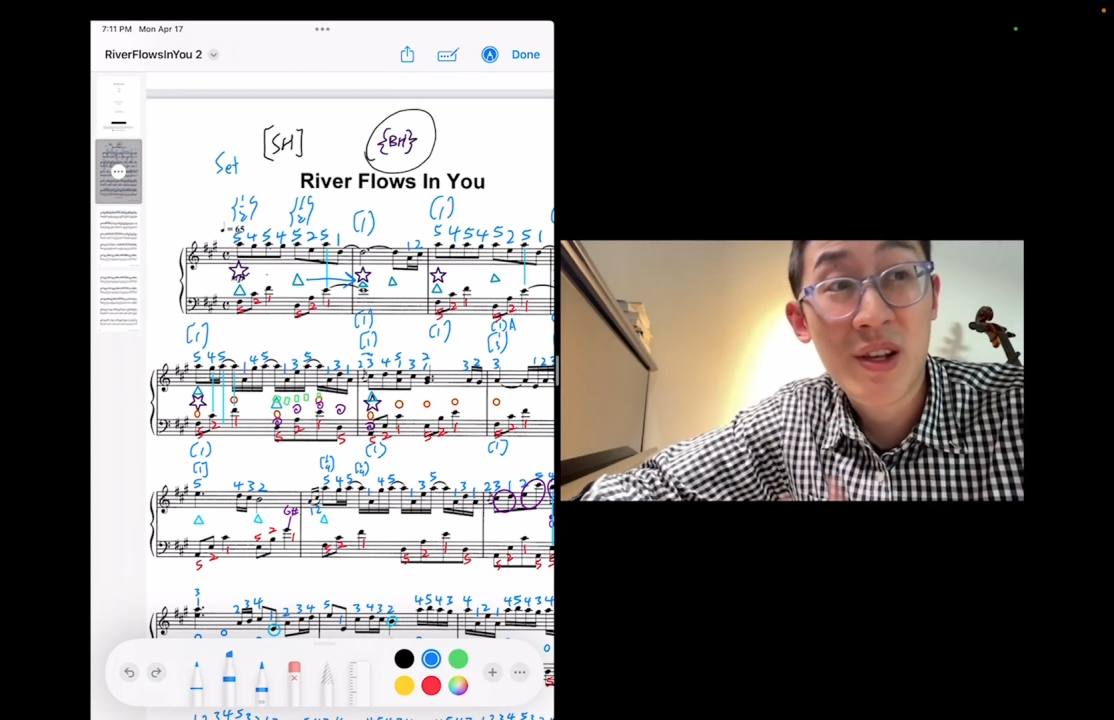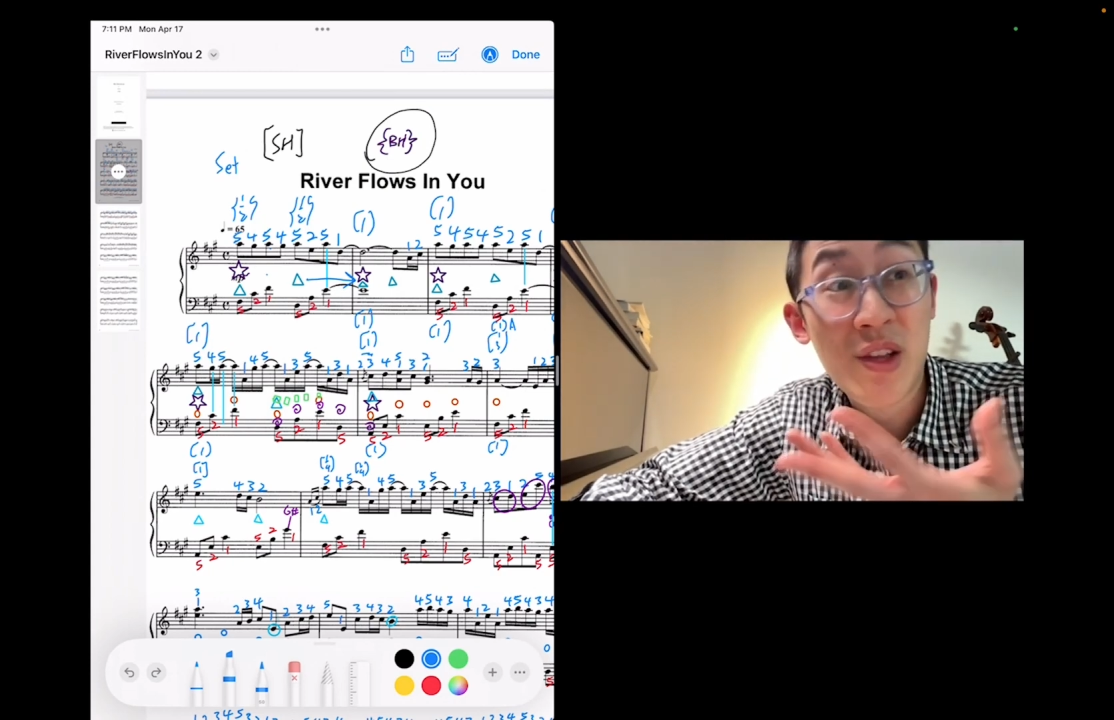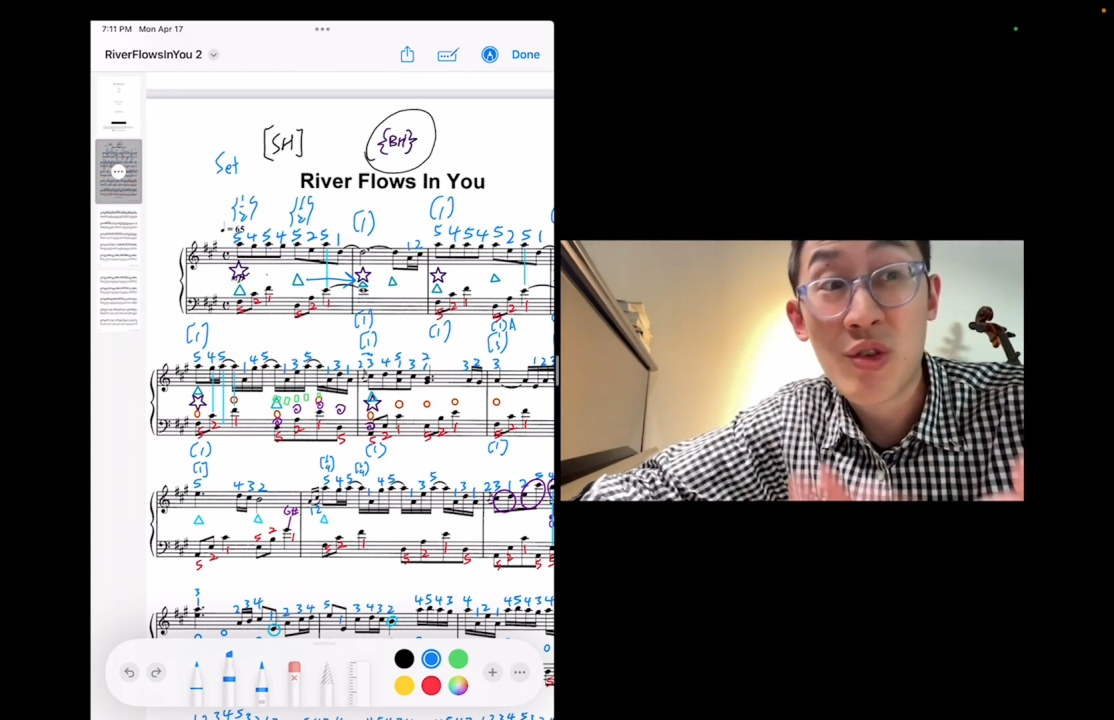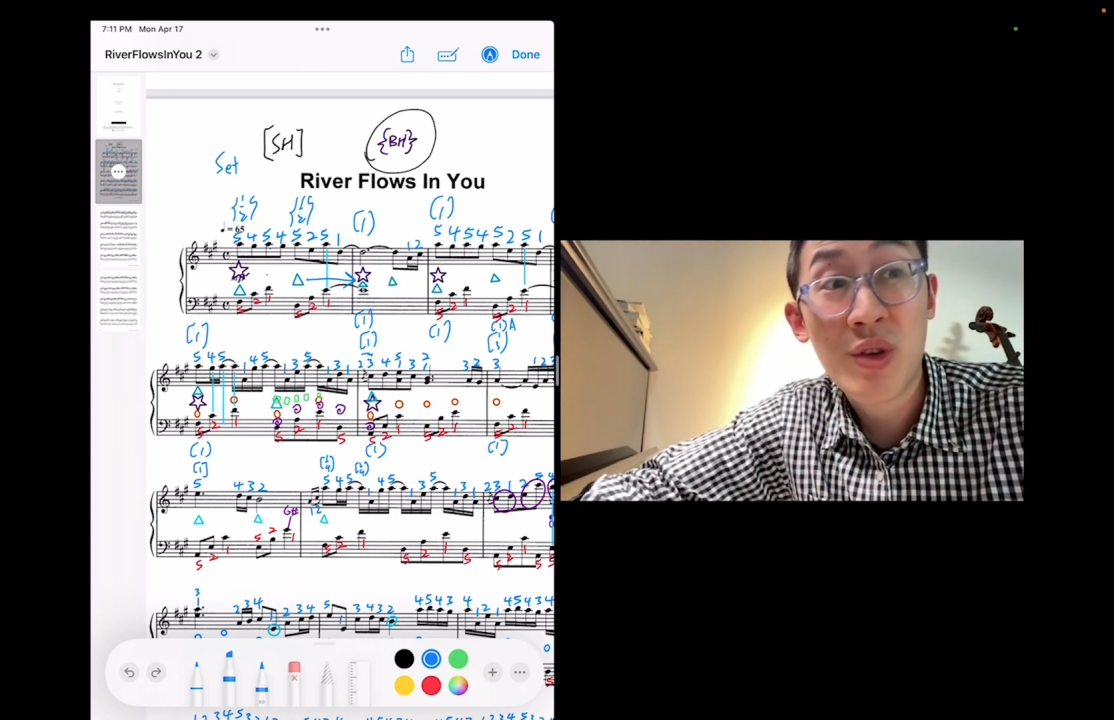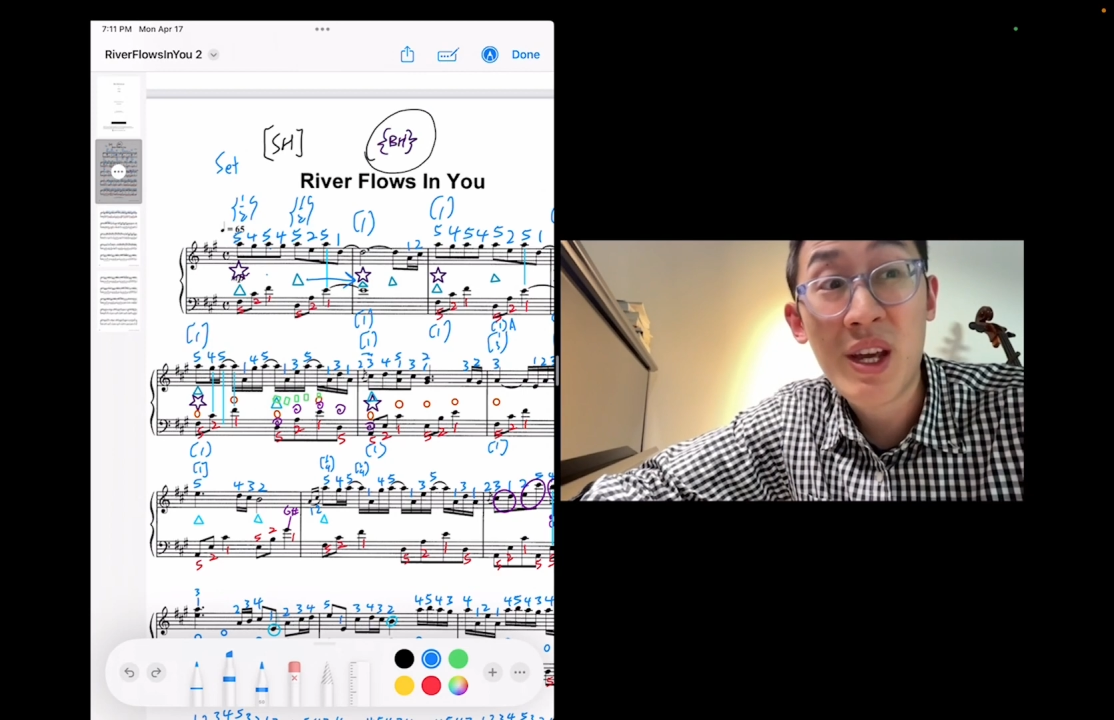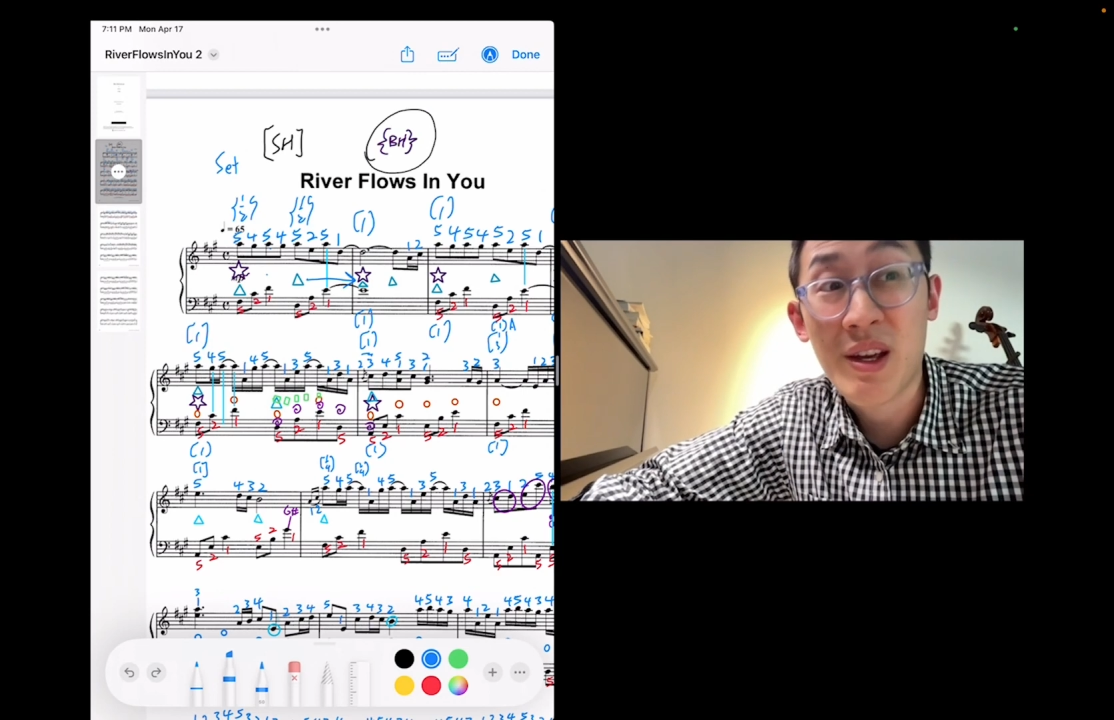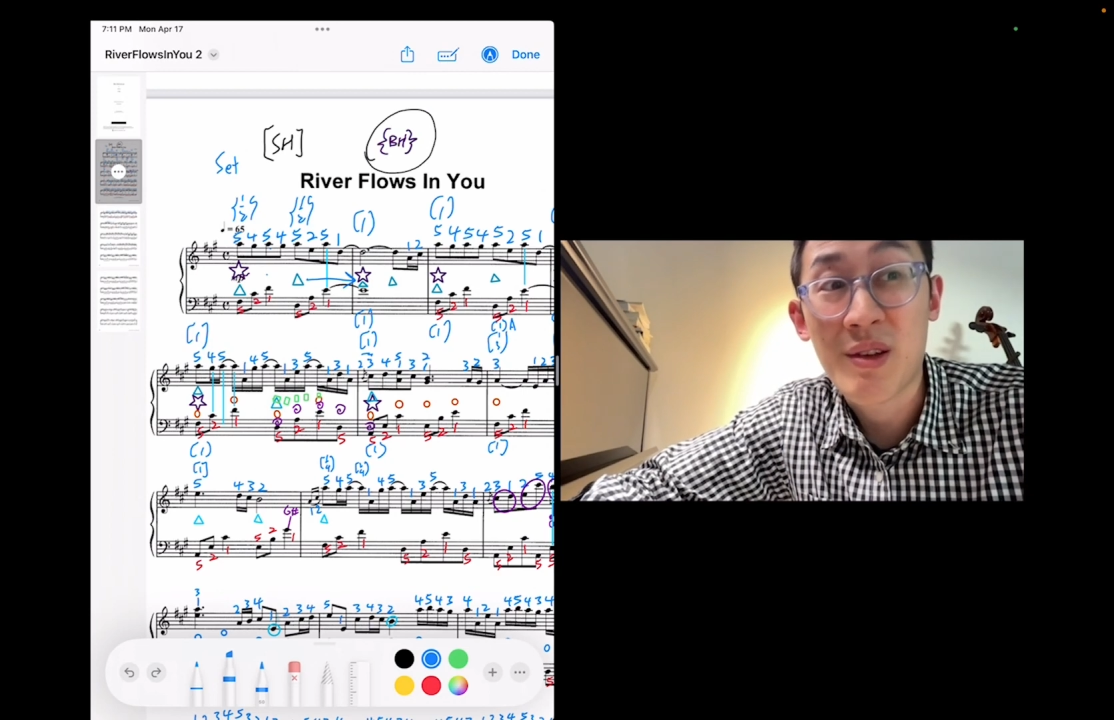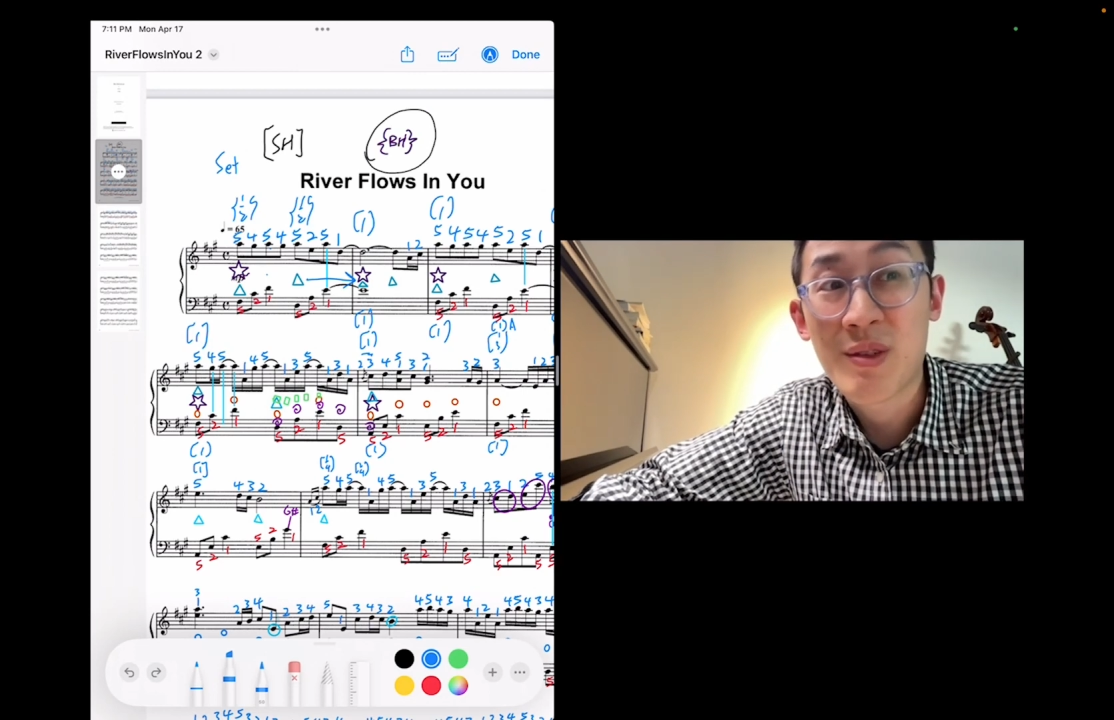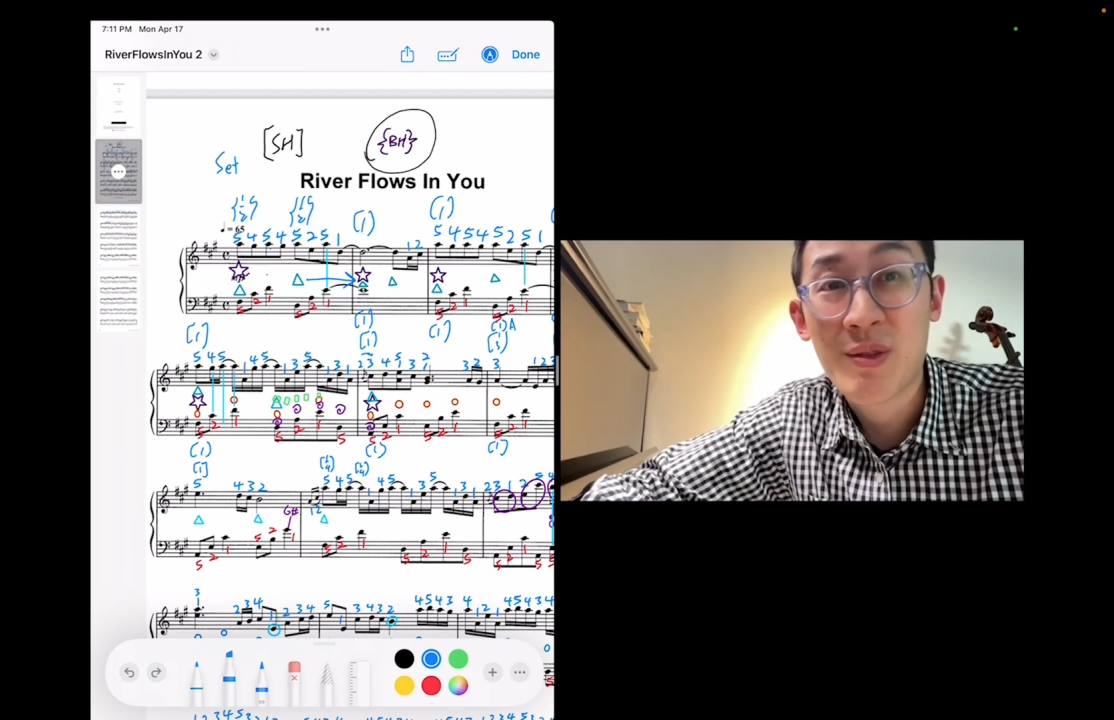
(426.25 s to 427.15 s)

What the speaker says: That's okay.